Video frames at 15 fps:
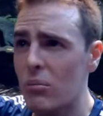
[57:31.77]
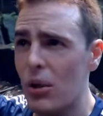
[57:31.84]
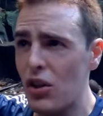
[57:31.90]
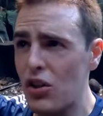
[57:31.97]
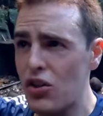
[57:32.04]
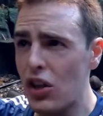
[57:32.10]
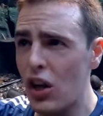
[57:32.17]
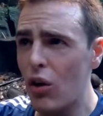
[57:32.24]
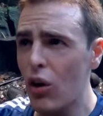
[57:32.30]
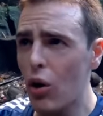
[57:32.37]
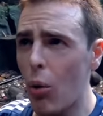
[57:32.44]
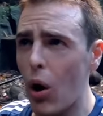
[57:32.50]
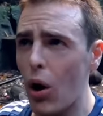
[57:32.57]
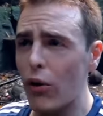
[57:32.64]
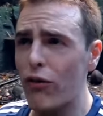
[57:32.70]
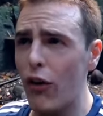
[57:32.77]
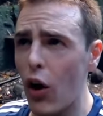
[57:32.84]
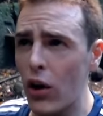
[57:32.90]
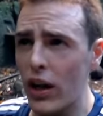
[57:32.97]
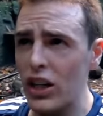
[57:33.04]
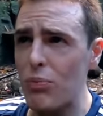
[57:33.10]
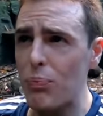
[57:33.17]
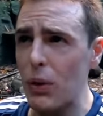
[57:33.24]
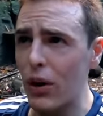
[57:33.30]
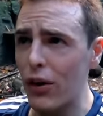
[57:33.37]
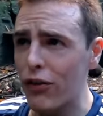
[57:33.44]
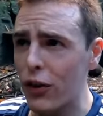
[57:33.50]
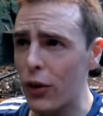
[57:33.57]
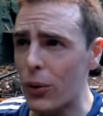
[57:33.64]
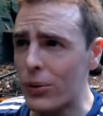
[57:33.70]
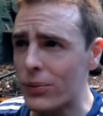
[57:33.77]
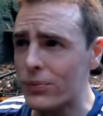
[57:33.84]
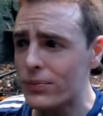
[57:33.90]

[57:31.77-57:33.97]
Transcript: But still, the waterfall is beautiful.